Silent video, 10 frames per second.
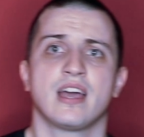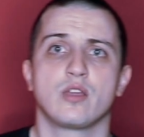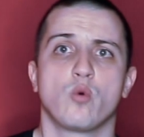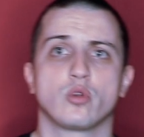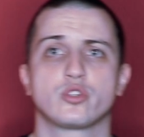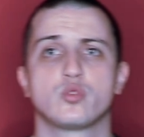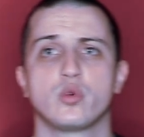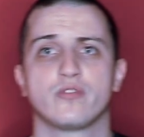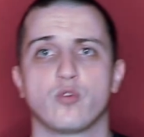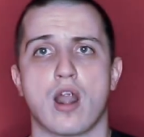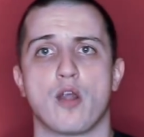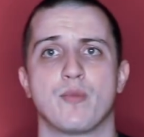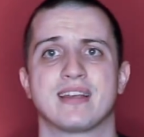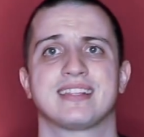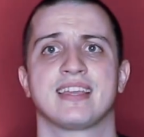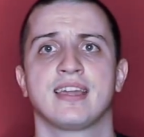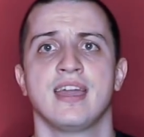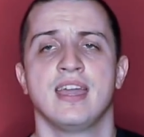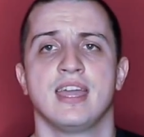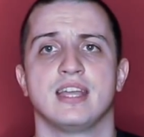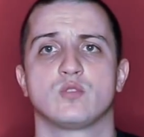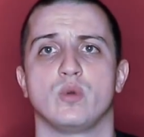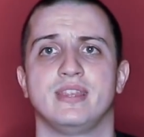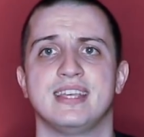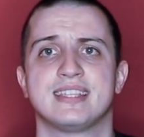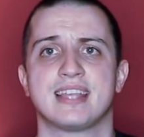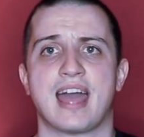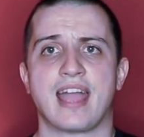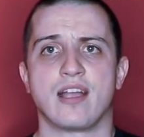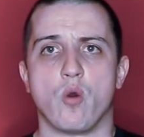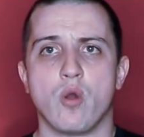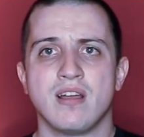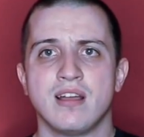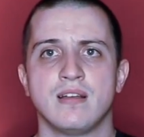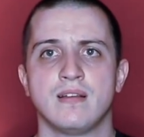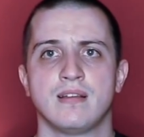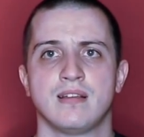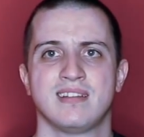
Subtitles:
you want to do it for arm wrestling is with this angle.